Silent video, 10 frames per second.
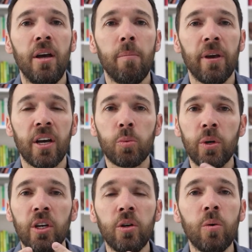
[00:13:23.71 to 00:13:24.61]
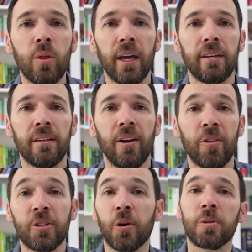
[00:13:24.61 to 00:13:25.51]
because we knew that,
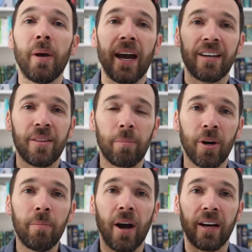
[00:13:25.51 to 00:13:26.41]
this goes back to the Bernbach